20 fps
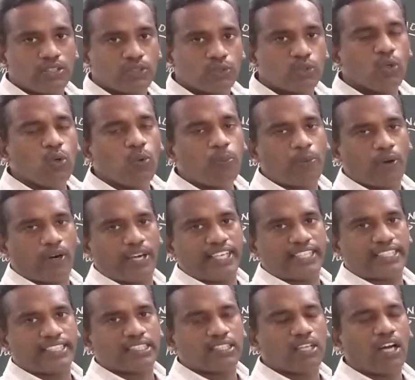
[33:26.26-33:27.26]
two
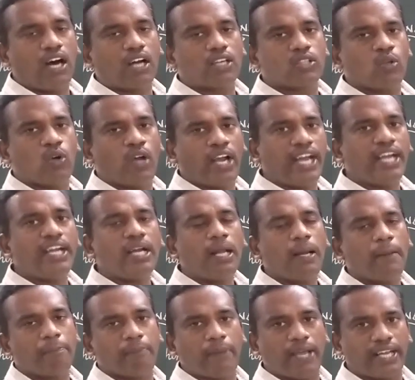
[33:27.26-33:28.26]
products, ortho and
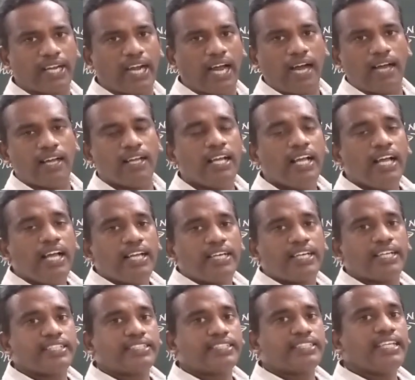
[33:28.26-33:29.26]
para.
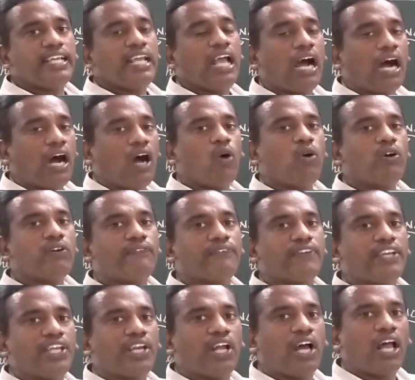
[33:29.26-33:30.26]
Let us see how
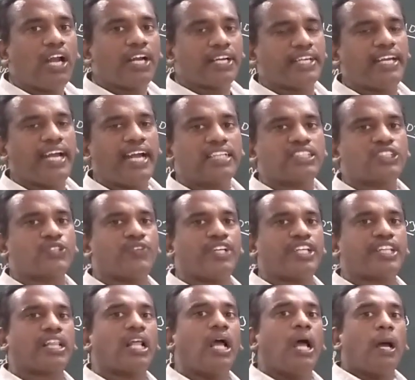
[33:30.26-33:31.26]
phenol reacts
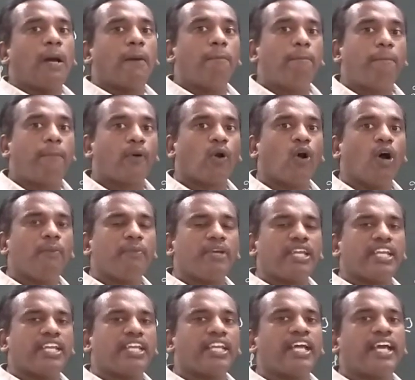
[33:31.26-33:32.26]
with
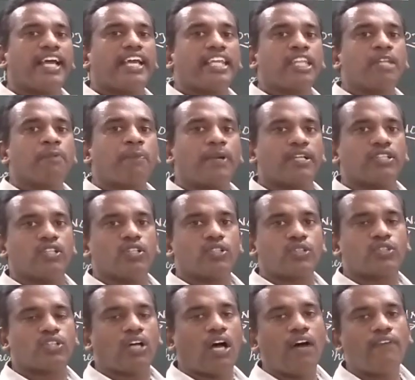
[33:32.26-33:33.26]
bromine in the
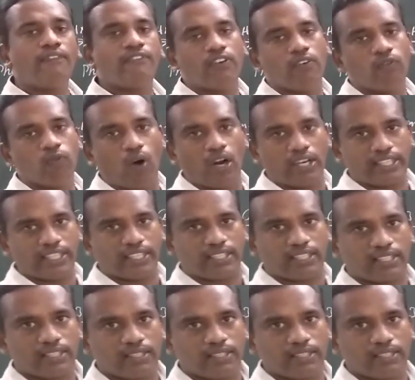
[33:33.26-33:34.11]
presence of water.